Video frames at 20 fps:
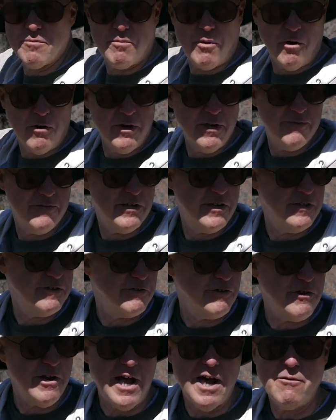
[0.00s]
part of it
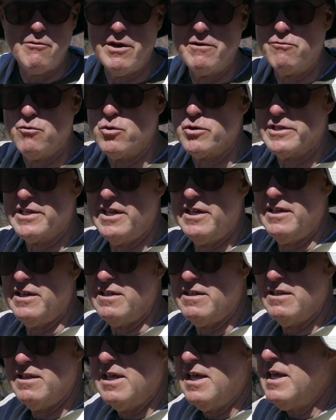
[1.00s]
under Highway 14.
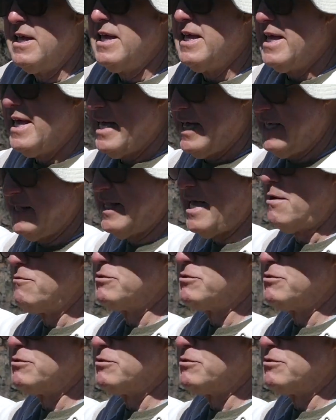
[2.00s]
And that